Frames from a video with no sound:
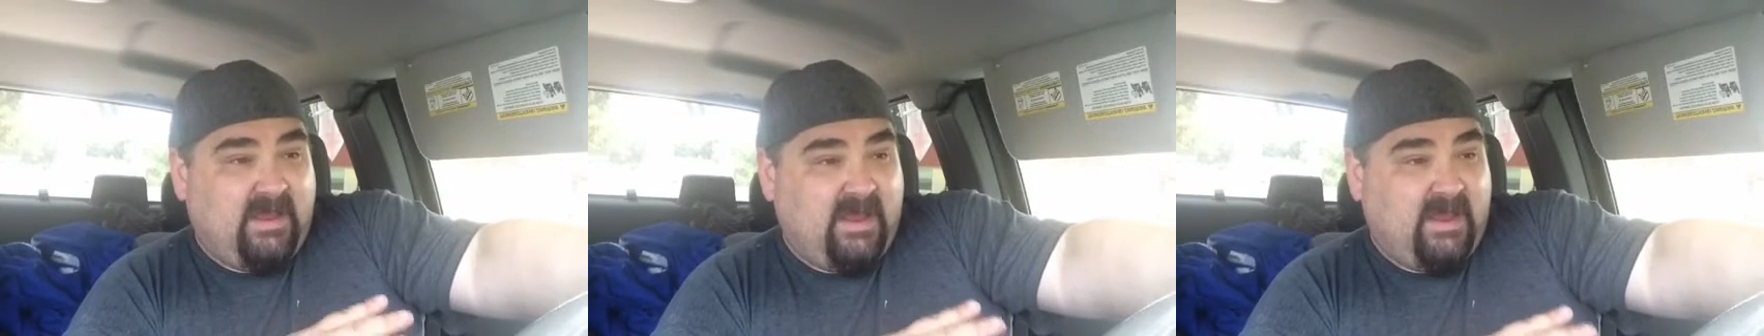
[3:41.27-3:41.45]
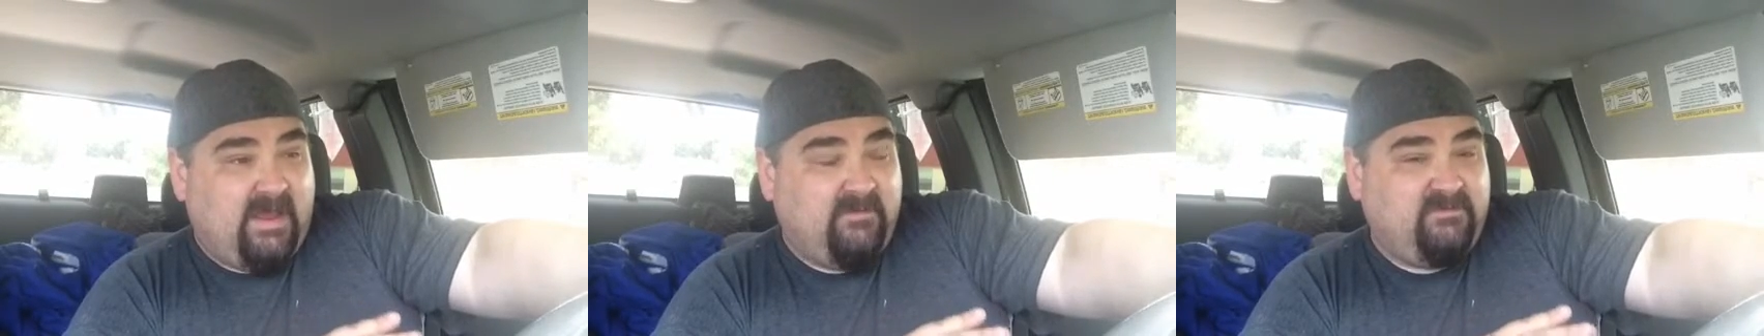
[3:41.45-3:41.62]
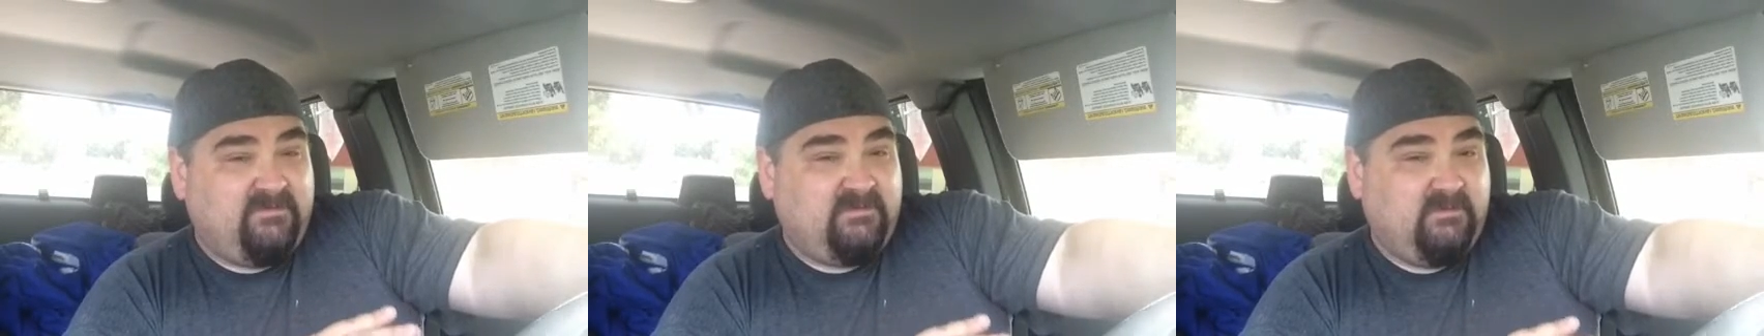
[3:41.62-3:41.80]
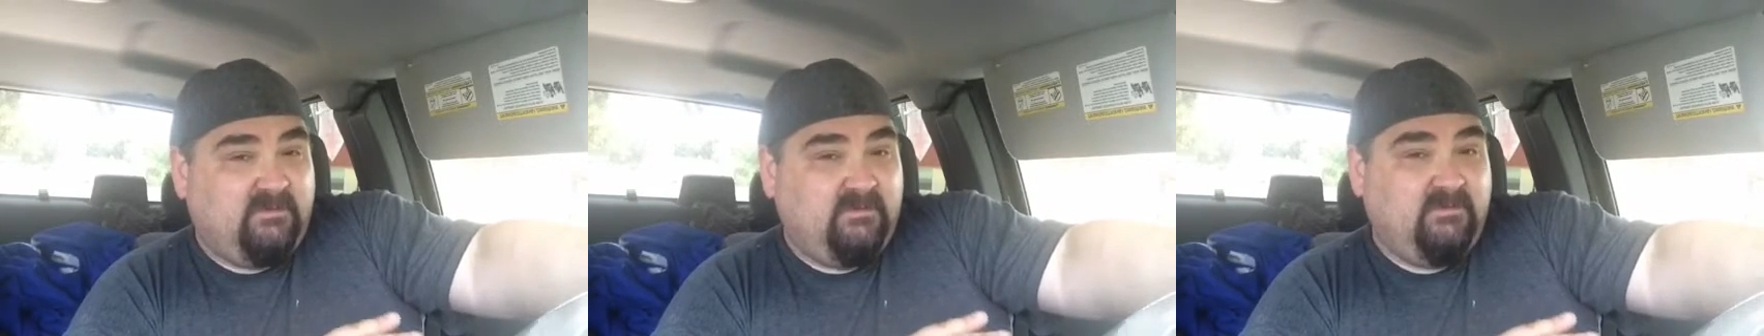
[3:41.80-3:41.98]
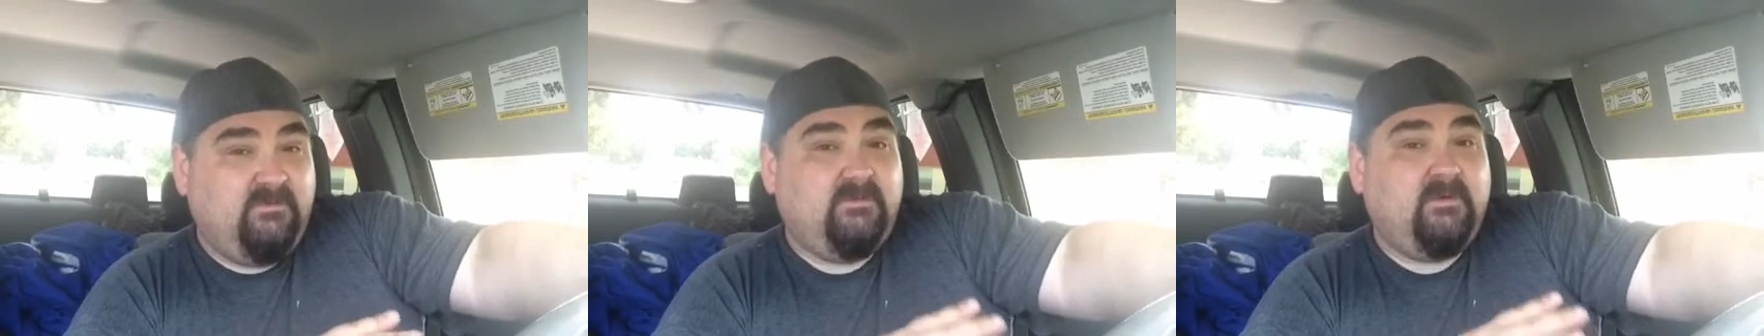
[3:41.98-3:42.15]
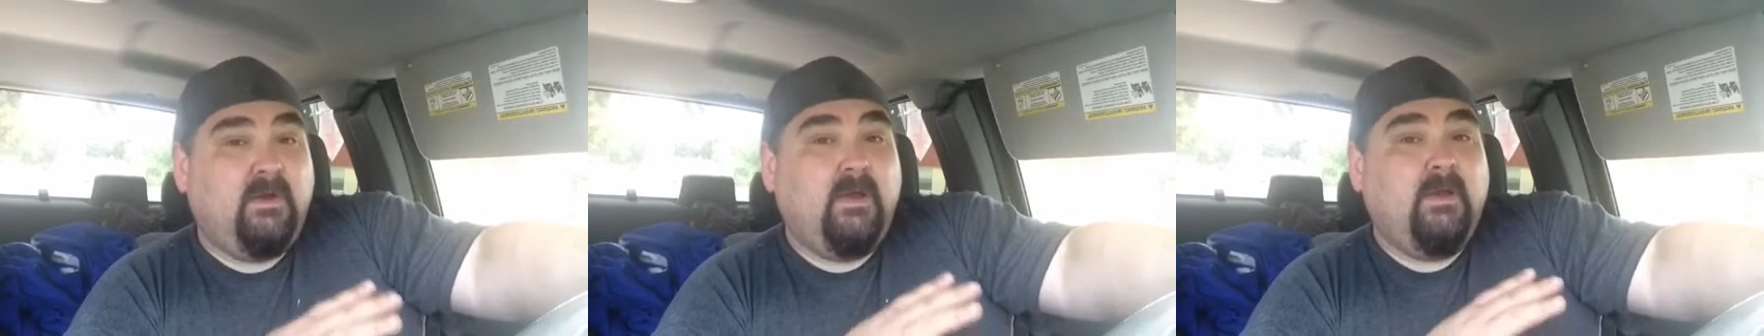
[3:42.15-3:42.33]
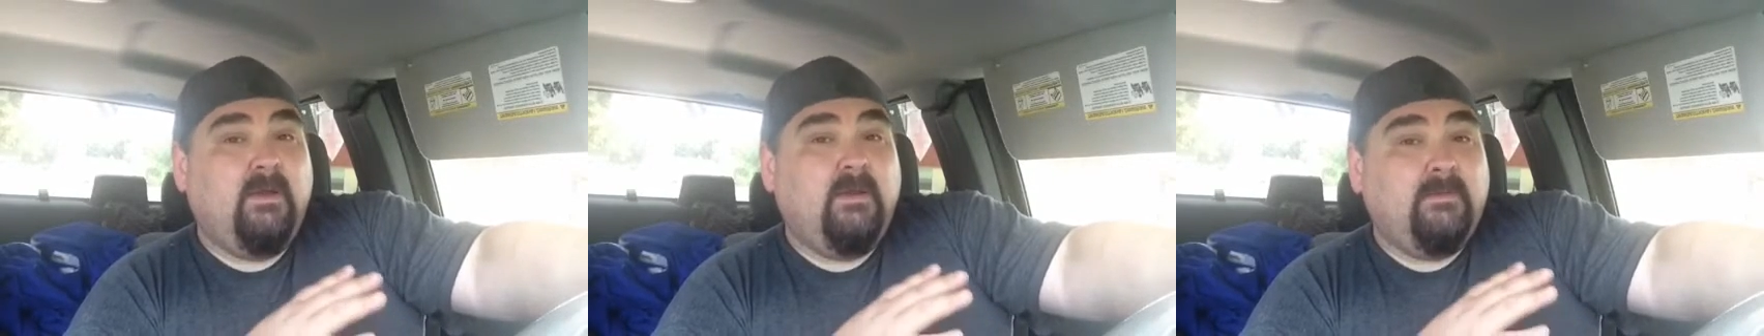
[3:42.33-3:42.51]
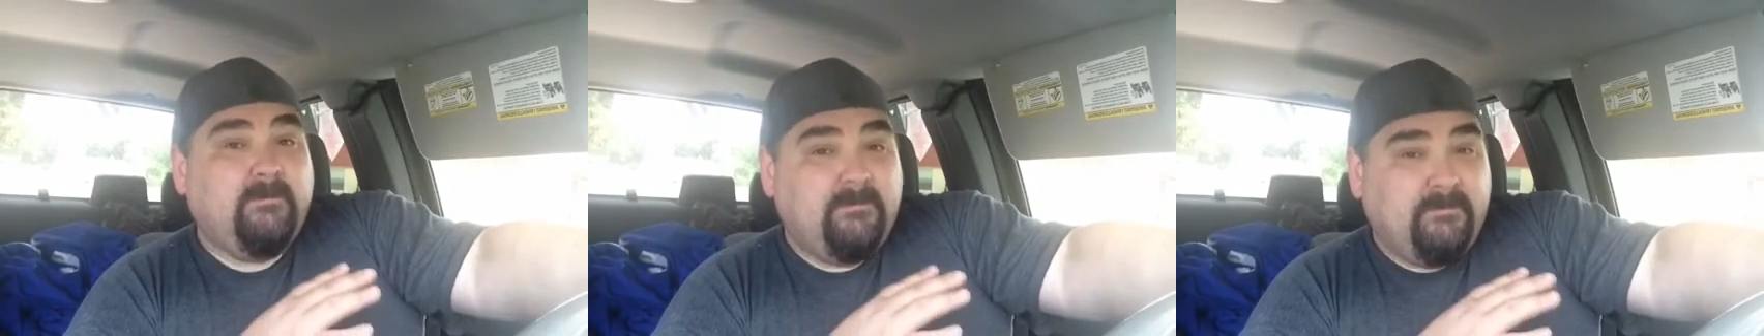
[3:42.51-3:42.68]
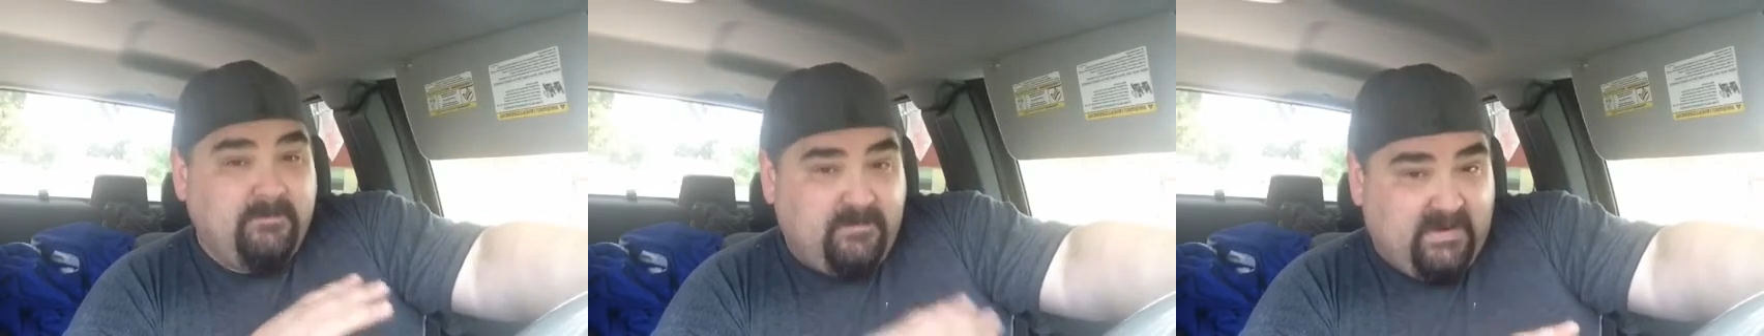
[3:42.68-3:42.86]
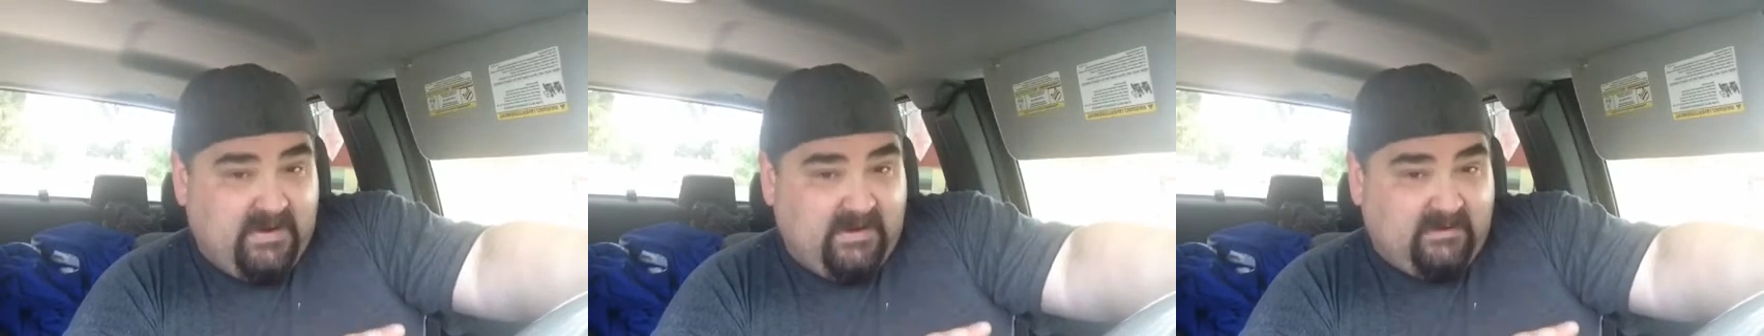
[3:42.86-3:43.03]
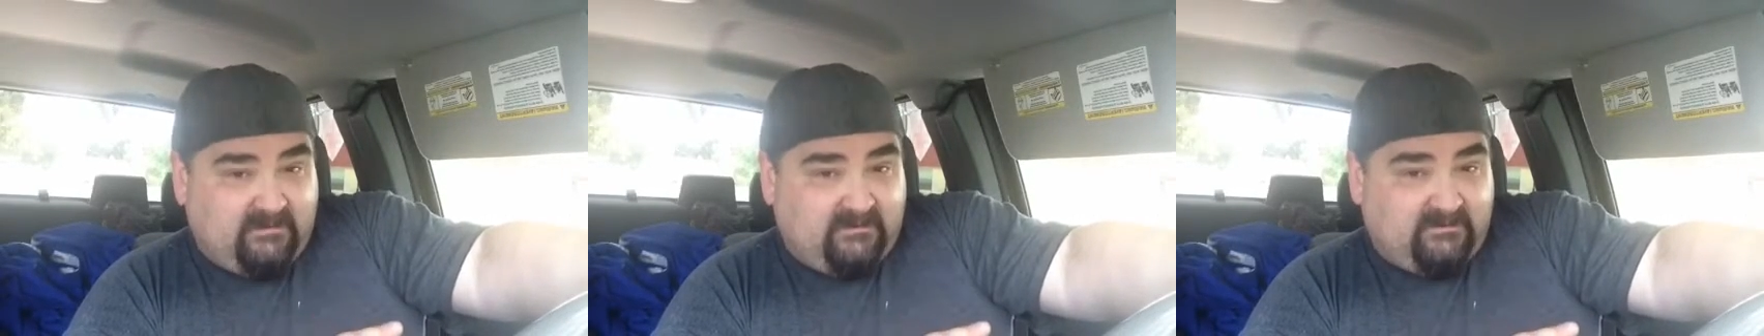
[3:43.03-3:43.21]
Absolute
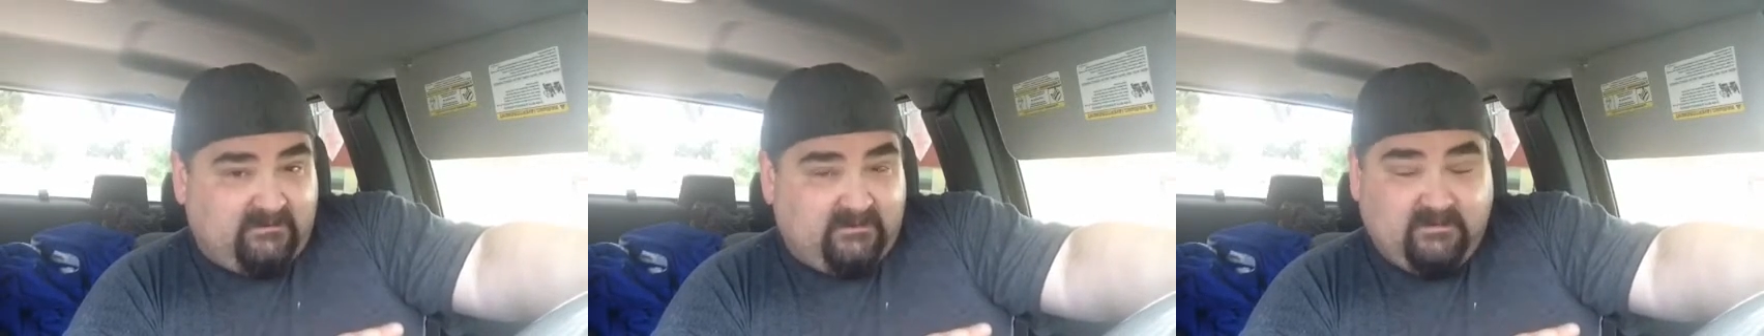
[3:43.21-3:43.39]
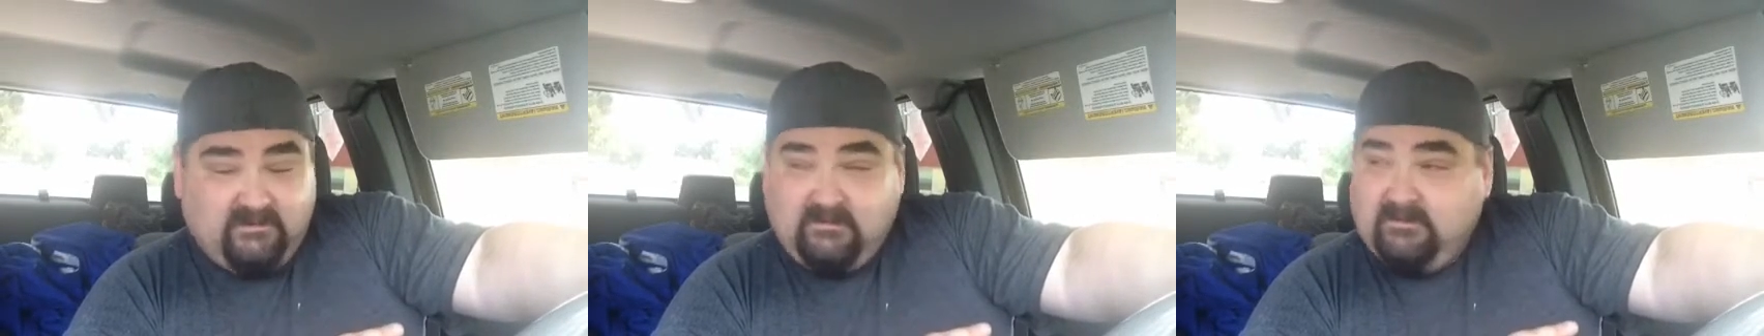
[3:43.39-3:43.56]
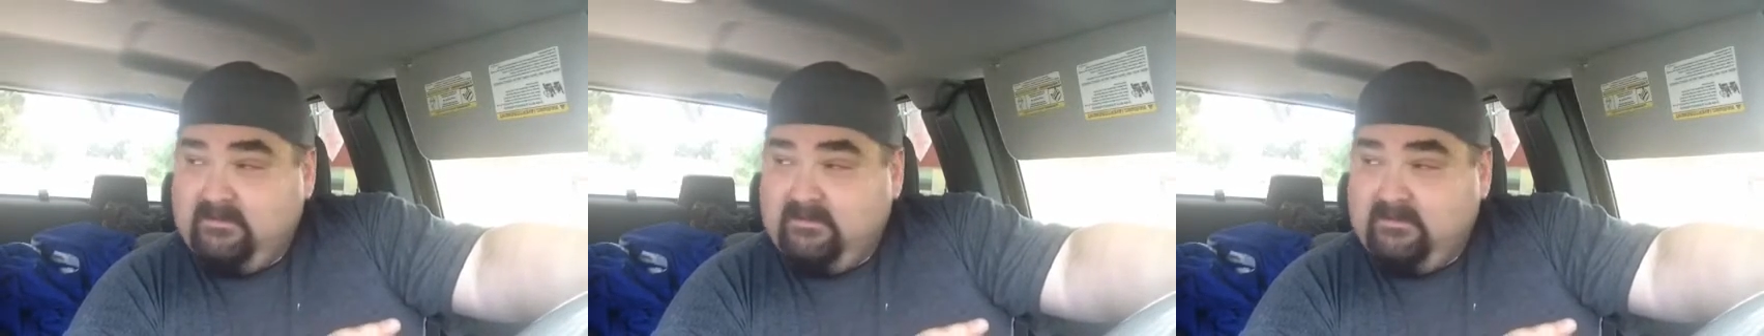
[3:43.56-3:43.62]
beast.